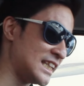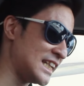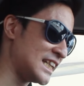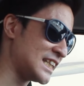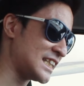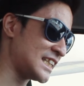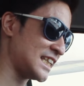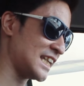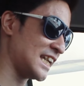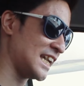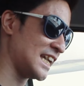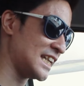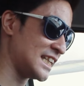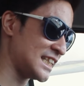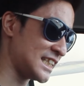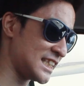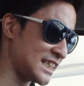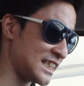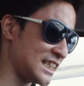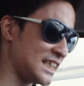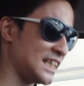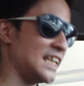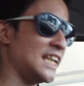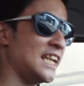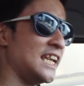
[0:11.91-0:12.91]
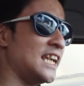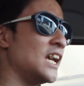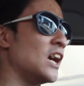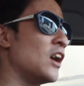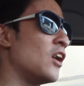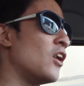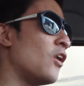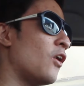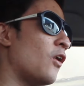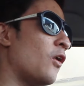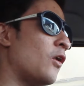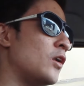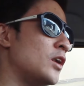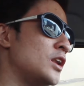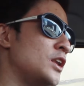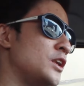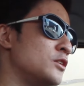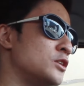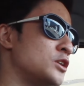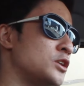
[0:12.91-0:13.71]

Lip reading: This is the all new